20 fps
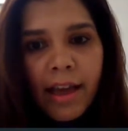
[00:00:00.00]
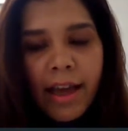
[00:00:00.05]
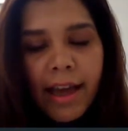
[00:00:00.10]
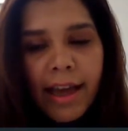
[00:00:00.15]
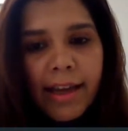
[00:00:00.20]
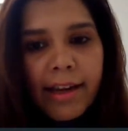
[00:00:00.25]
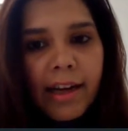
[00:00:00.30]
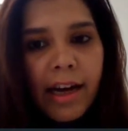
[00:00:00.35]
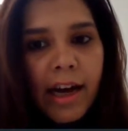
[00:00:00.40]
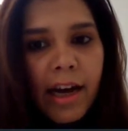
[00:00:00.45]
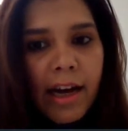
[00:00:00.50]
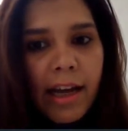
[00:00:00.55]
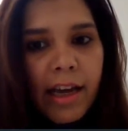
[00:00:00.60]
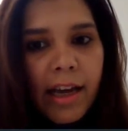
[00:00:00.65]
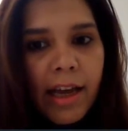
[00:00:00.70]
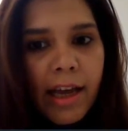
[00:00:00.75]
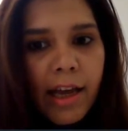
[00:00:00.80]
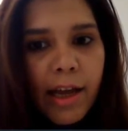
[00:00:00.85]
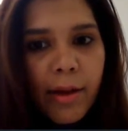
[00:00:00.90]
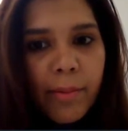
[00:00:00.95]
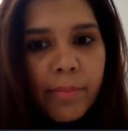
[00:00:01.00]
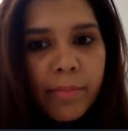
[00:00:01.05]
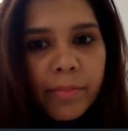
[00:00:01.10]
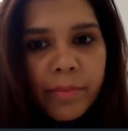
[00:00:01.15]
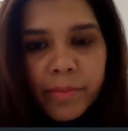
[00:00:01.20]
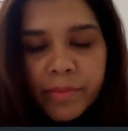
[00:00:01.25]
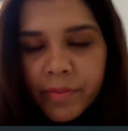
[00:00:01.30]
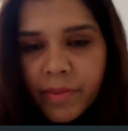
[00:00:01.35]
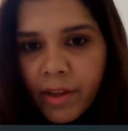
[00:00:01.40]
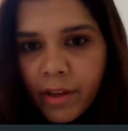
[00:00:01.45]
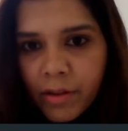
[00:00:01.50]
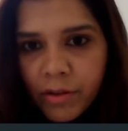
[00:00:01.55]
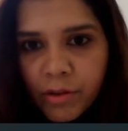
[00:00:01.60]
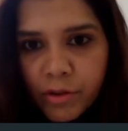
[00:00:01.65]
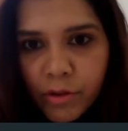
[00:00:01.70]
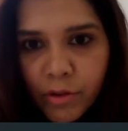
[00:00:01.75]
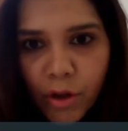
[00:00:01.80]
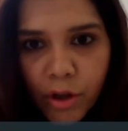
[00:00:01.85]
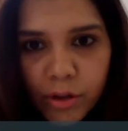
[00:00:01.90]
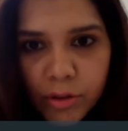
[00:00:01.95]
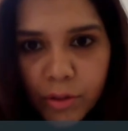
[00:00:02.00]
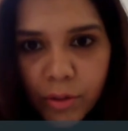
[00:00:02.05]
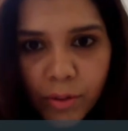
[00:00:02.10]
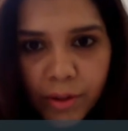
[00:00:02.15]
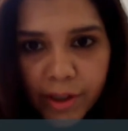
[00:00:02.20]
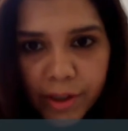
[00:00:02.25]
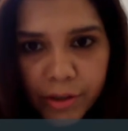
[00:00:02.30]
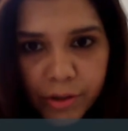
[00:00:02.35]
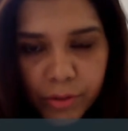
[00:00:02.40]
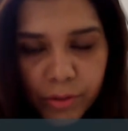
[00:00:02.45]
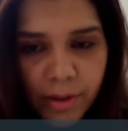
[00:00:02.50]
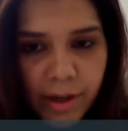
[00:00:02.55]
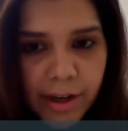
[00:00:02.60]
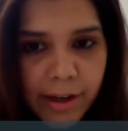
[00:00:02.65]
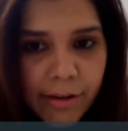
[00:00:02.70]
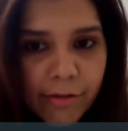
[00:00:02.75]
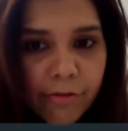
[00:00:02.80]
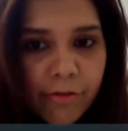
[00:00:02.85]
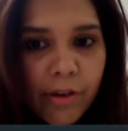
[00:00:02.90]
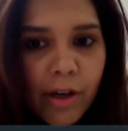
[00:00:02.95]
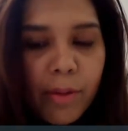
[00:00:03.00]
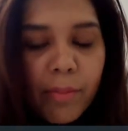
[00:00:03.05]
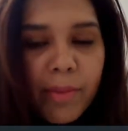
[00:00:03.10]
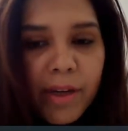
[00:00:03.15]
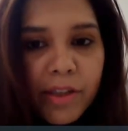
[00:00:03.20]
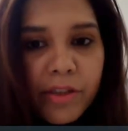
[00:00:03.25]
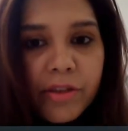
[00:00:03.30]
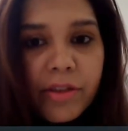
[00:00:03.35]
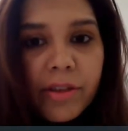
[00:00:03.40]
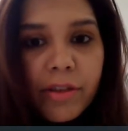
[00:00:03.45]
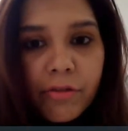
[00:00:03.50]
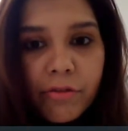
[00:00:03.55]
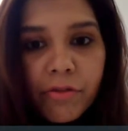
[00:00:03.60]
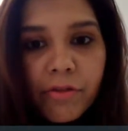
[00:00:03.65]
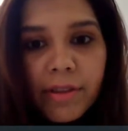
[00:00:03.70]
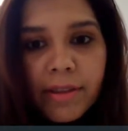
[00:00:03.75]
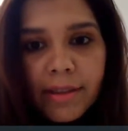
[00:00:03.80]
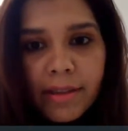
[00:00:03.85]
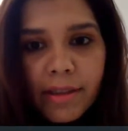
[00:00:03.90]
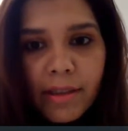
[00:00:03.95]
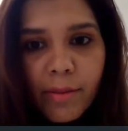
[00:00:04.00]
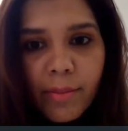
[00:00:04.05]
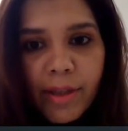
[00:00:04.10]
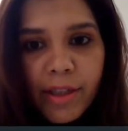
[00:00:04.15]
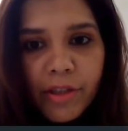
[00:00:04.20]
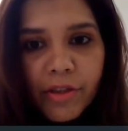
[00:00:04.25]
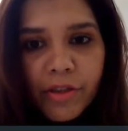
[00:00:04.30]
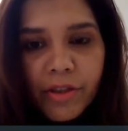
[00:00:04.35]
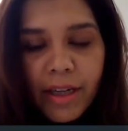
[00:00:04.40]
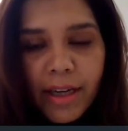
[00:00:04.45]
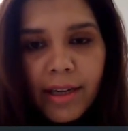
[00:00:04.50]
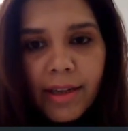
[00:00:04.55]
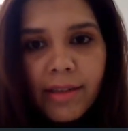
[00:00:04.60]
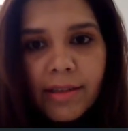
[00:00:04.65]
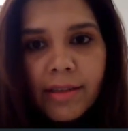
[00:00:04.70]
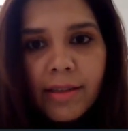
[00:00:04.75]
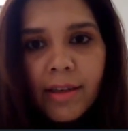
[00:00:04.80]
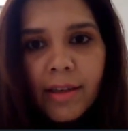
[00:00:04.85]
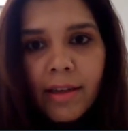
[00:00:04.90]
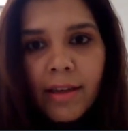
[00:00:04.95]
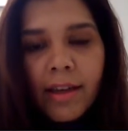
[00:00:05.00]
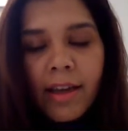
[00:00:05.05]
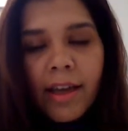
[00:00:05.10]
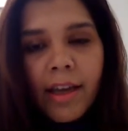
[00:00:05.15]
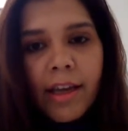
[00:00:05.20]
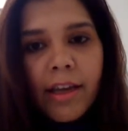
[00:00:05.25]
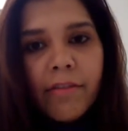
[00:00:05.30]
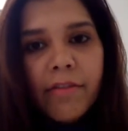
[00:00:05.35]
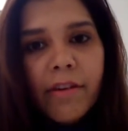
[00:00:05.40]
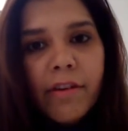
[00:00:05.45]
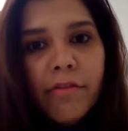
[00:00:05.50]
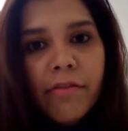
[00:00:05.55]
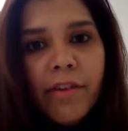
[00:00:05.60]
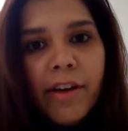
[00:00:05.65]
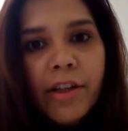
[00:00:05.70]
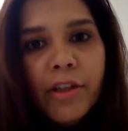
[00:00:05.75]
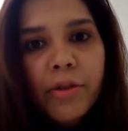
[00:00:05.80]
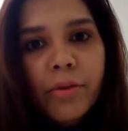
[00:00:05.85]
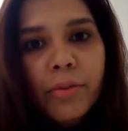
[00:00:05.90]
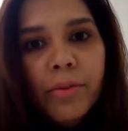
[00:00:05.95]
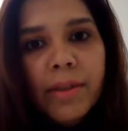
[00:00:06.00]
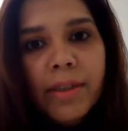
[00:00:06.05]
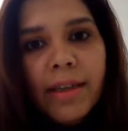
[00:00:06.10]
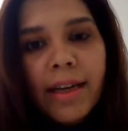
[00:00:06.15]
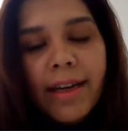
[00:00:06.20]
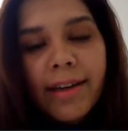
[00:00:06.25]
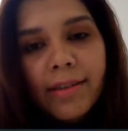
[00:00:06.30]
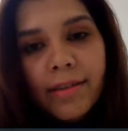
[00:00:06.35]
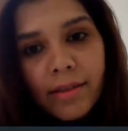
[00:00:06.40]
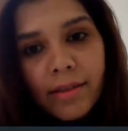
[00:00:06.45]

and I am not going to have a much difference in my shades even if I do it at